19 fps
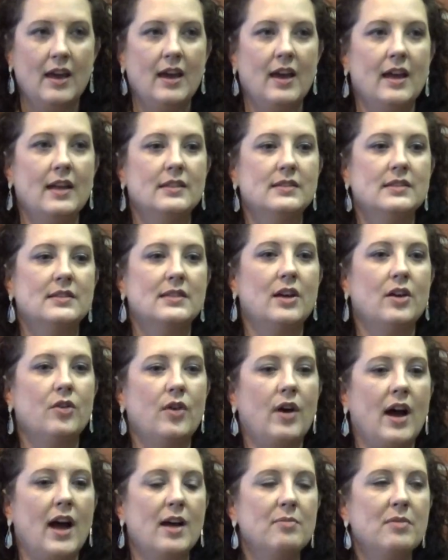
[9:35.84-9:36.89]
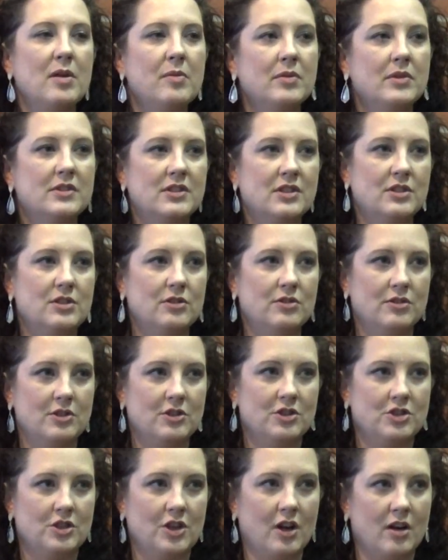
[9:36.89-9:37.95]
and so I'm able to do
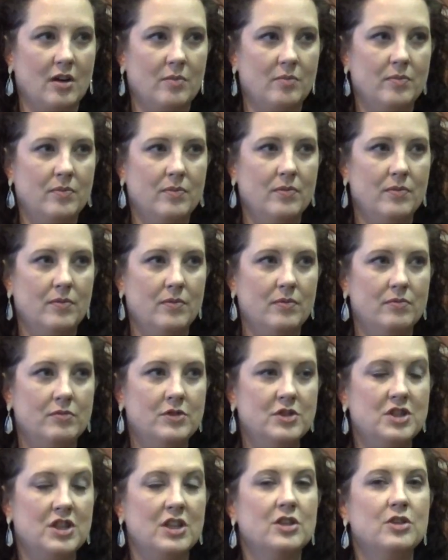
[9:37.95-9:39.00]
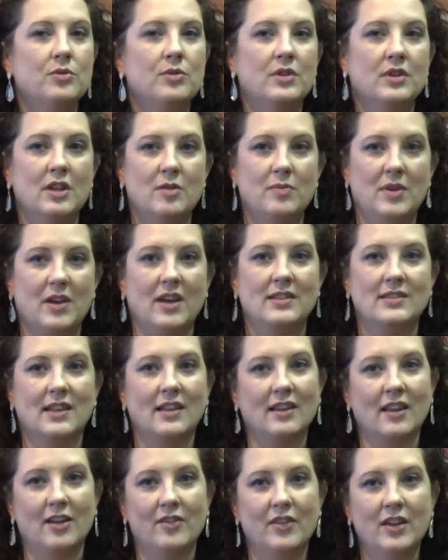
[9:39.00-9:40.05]
this job genuinely because I
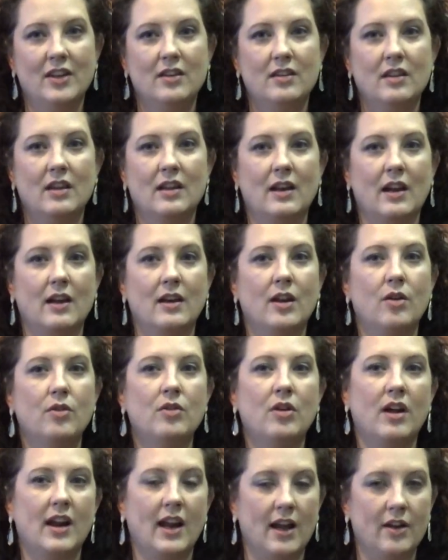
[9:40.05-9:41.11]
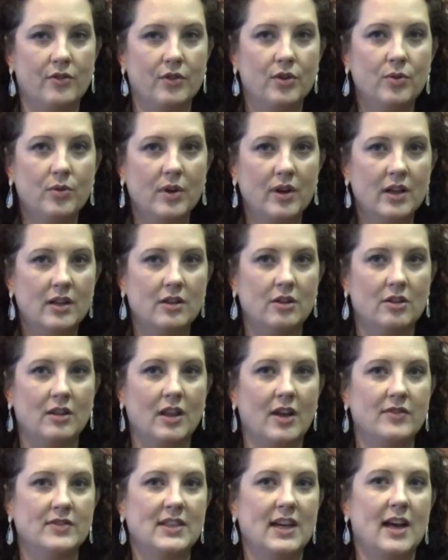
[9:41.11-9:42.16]
love it. And I know not everyone in their
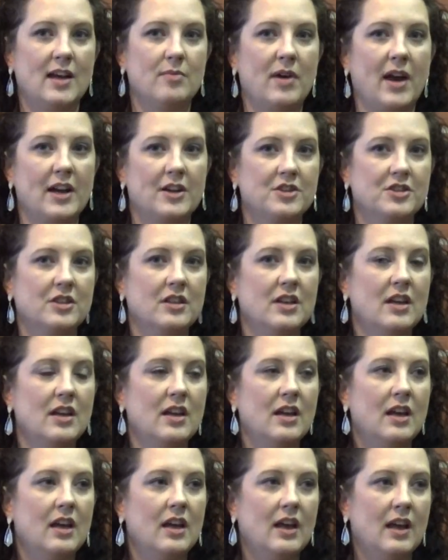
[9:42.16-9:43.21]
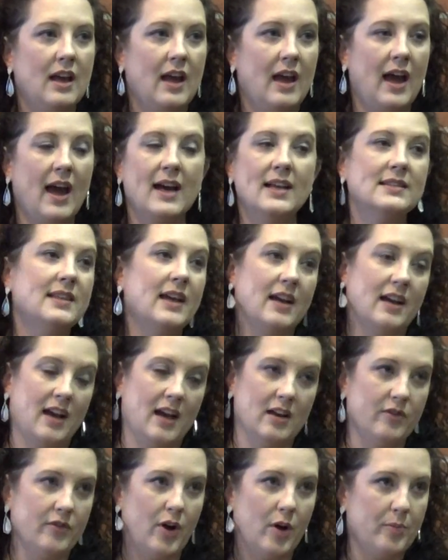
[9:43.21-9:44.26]
lifetime actually has that
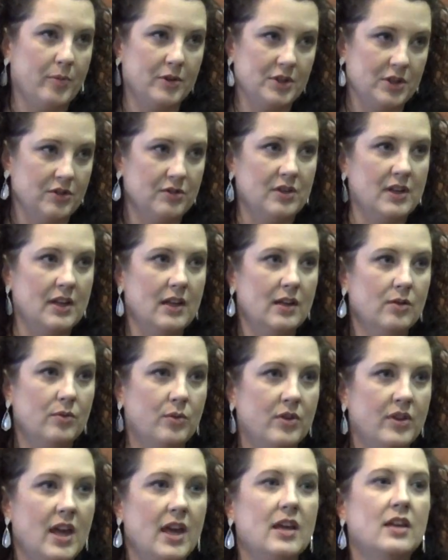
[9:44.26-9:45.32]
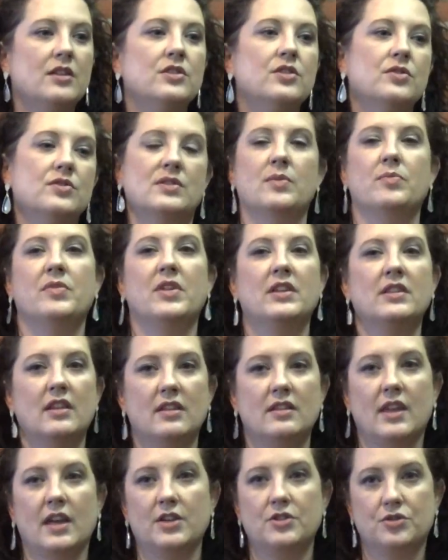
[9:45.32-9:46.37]
kind of opportunity where they can do something that
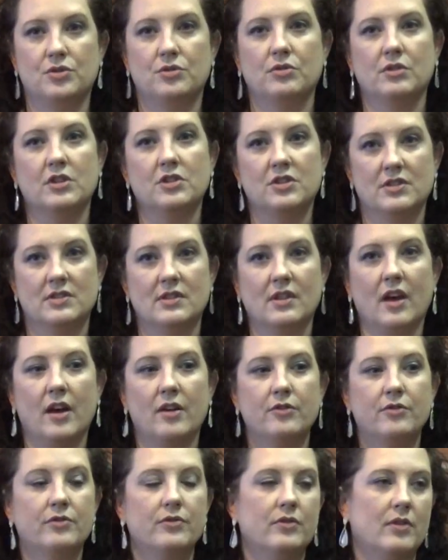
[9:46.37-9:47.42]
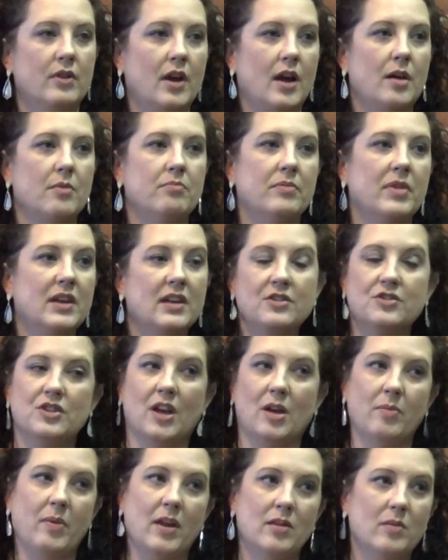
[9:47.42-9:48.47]
they truly just love, because you
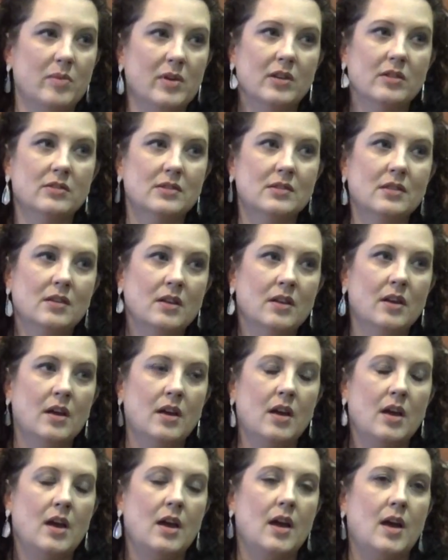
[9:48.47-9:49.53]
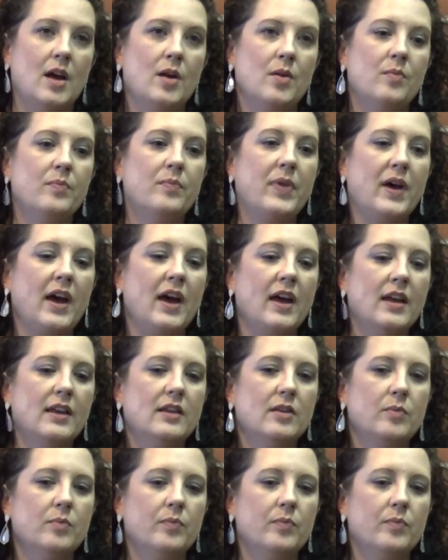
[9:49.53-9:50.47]
gotta pay the bills. But